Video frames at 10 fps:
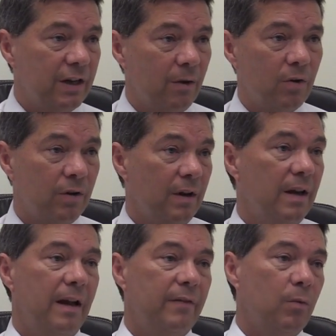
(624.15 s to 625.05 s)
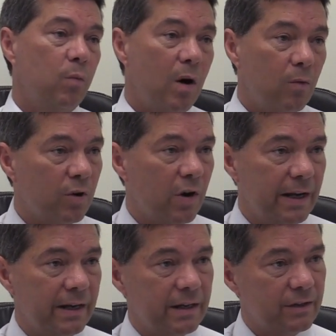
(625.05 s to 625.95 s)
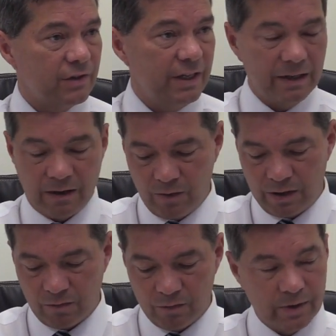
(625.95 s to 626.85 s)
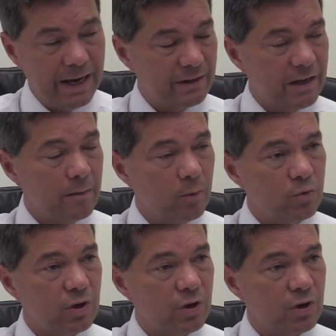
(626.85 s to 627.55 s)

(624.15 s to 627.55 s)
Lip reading: you know, on having a wild night in the casino, a roulette table.